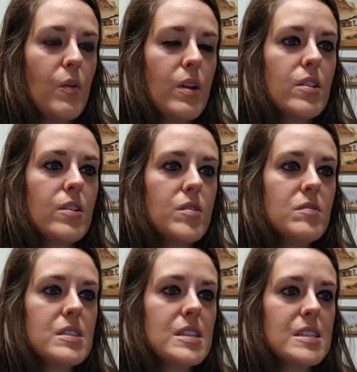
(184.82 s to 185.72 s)
Who
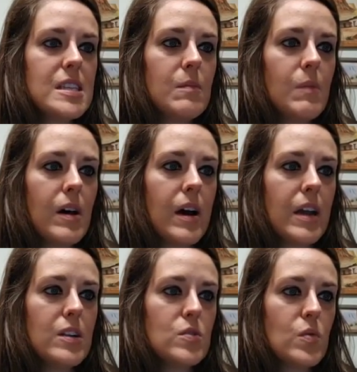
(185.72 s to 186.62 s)
enclosed the sea
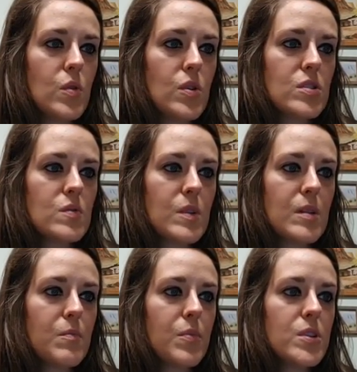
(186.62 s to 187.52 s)
behind doors
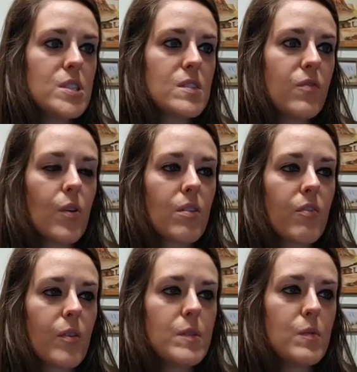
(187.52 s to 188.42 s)
when it burst forth
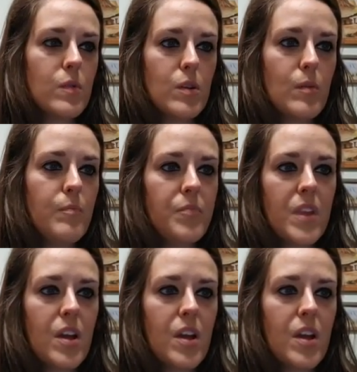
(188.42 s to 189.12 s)
from the womb?